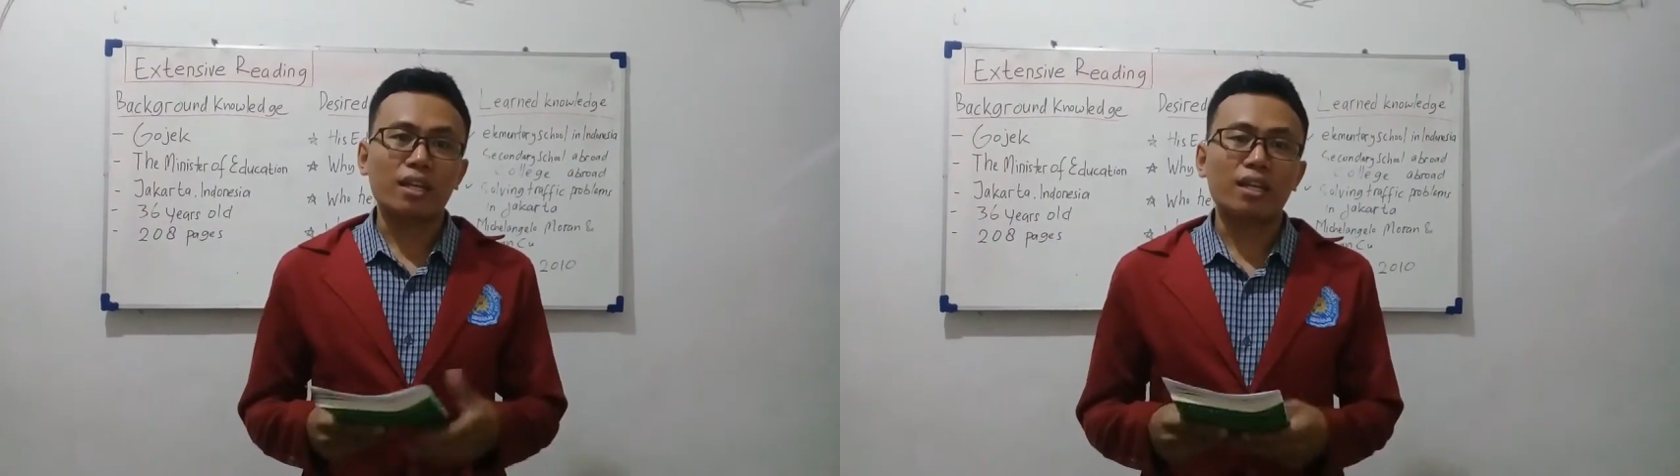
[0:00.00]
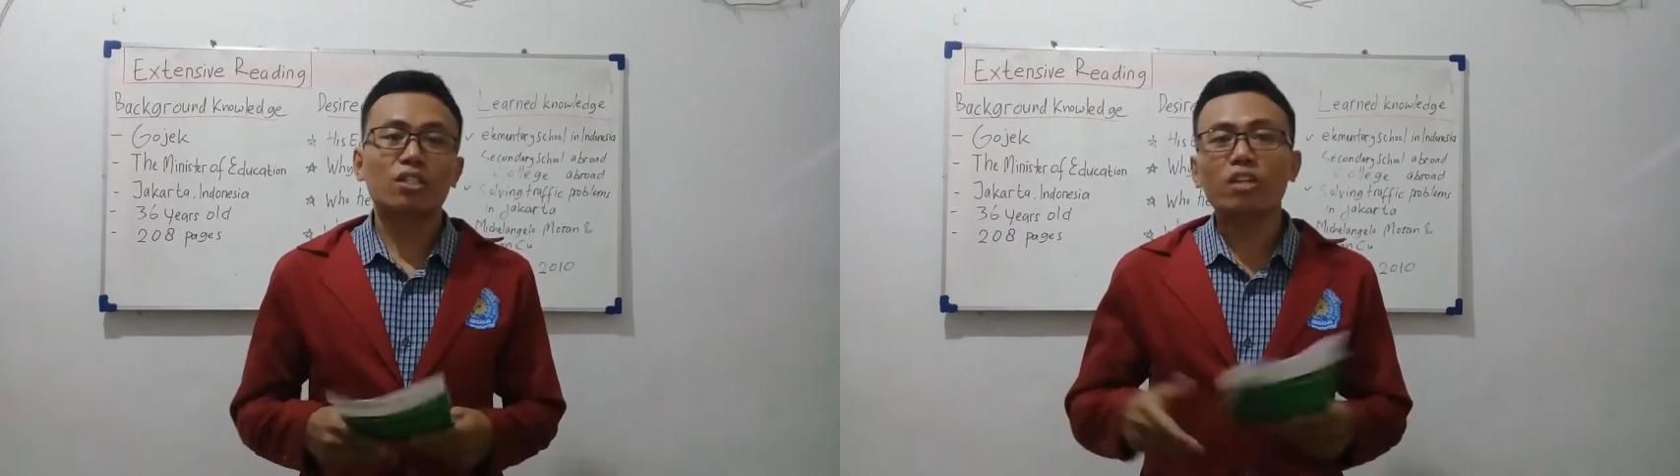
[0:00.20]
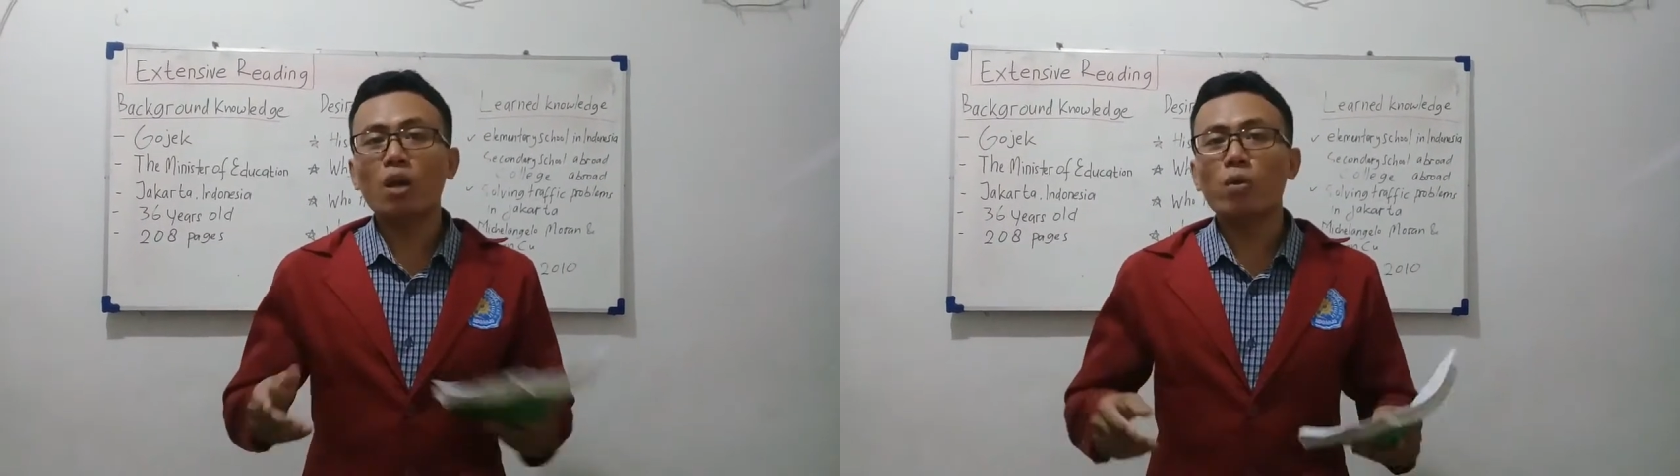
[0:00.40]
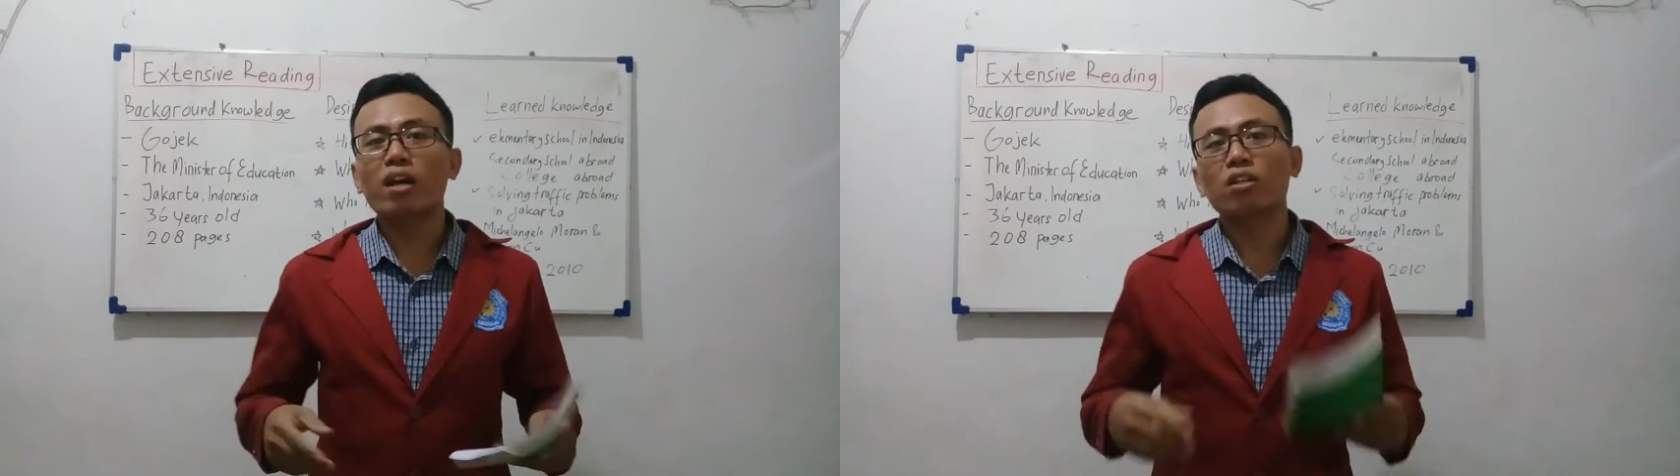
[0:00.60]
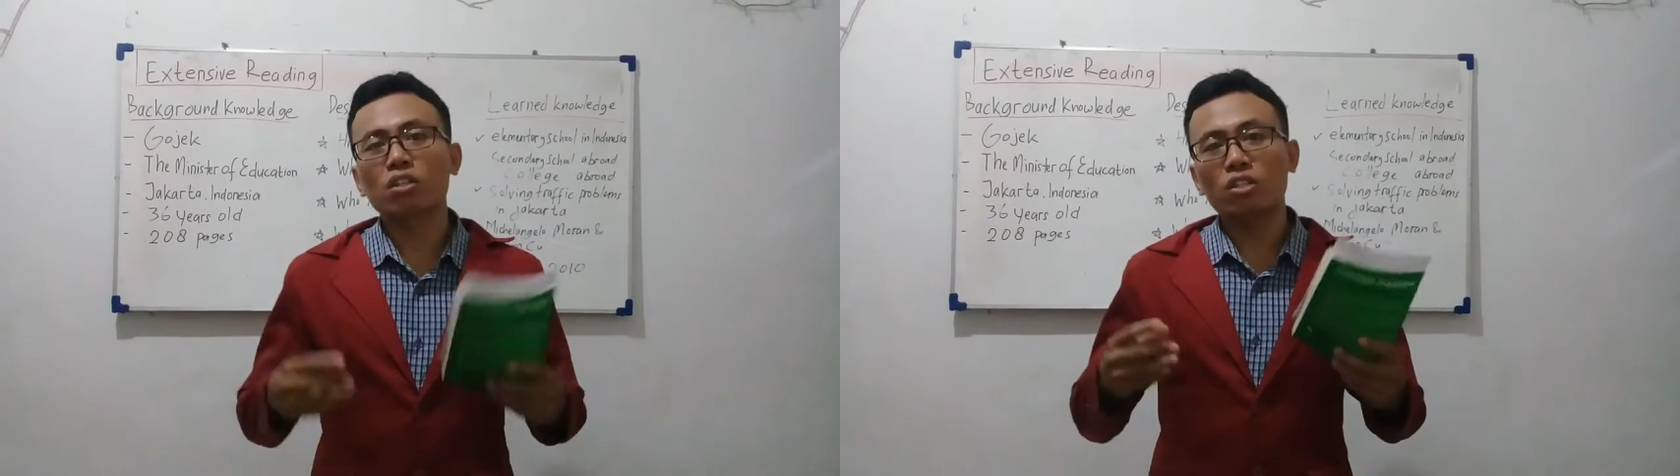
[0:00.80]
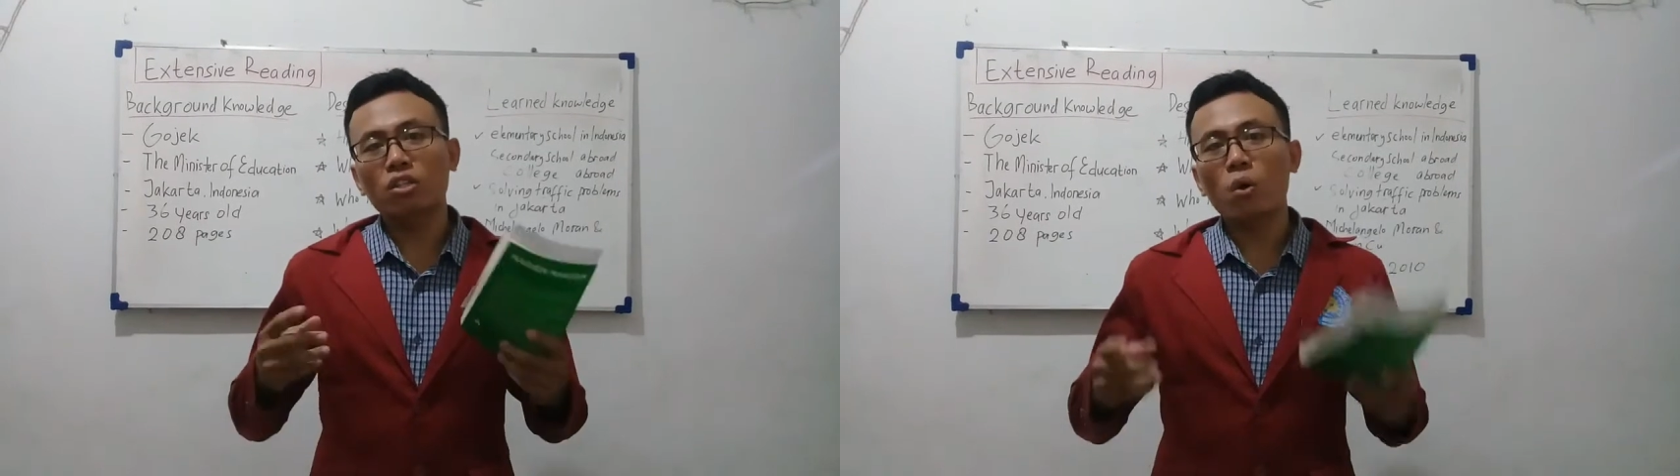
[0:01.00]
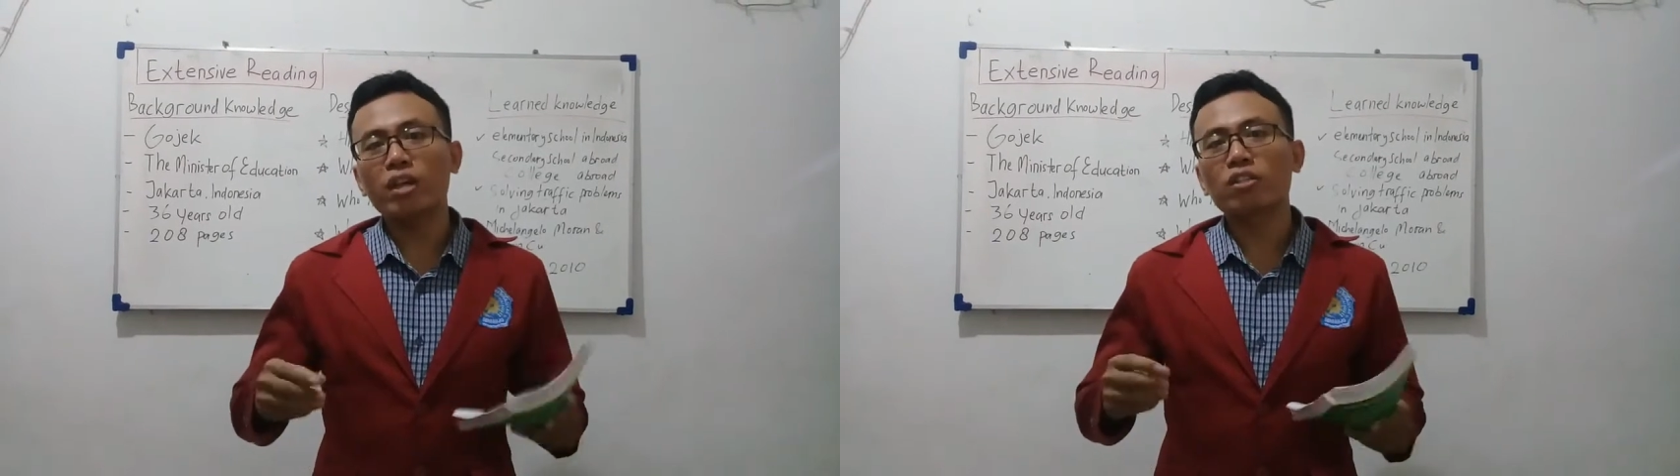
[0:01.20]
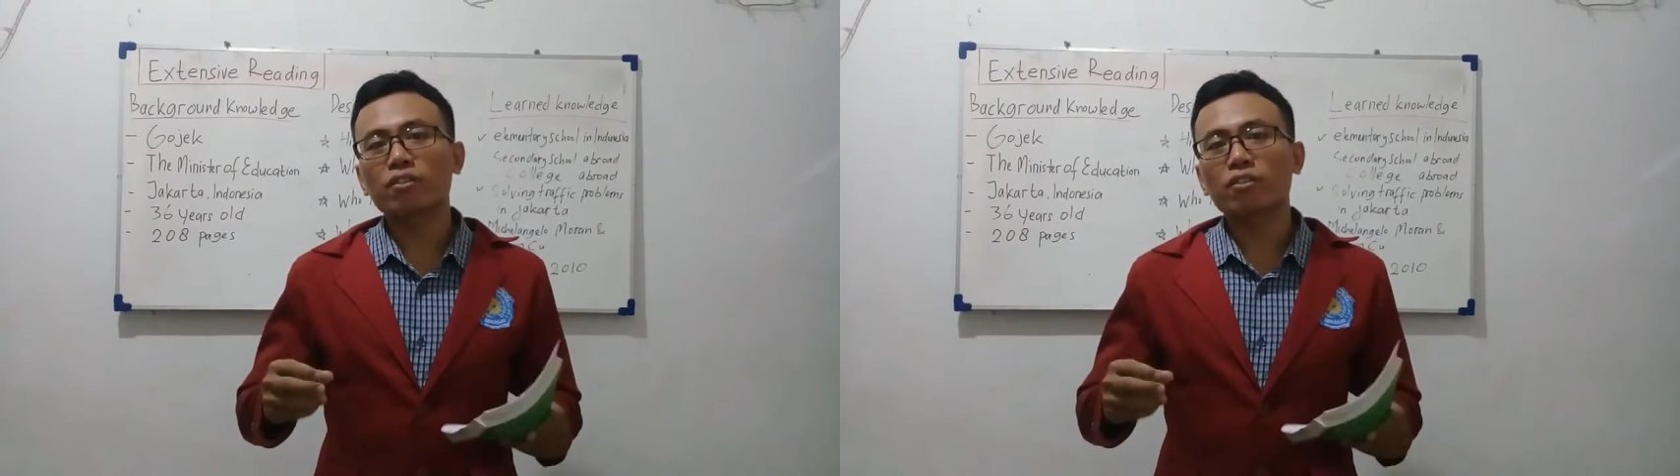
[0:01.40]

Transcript: Today we are going